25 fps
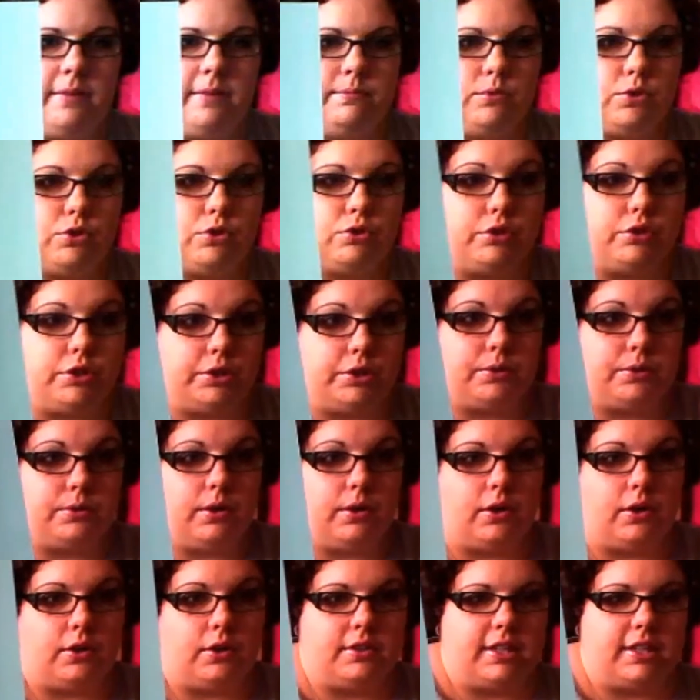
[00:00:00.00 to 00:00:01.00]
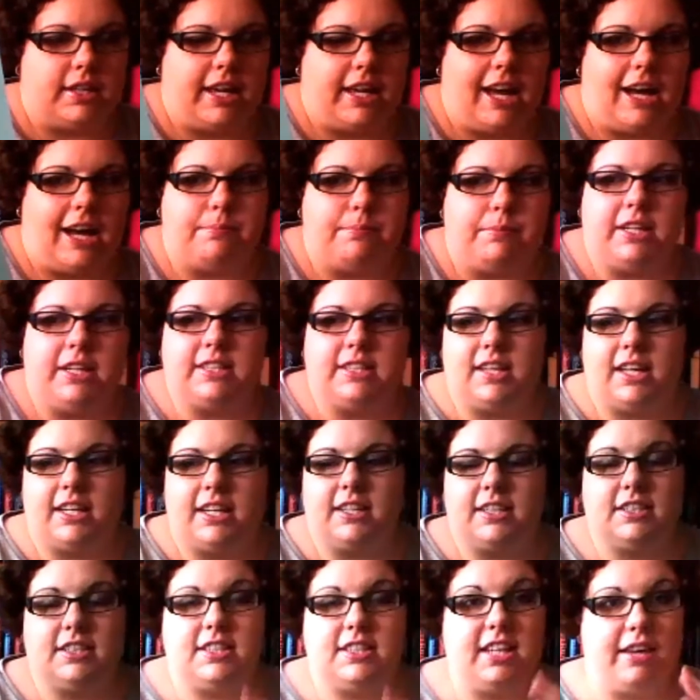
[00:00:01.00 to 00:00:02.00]
true on the cam, but it's
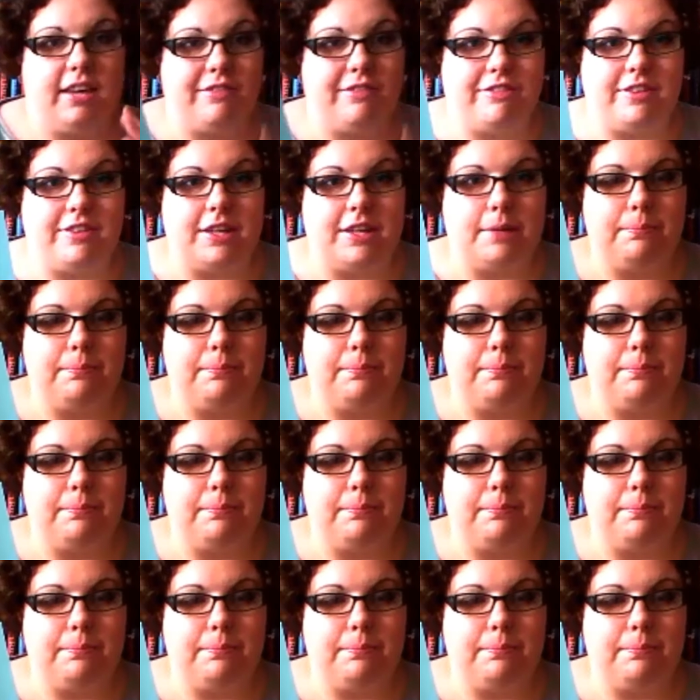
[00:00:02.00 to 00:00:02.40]
like Tiffany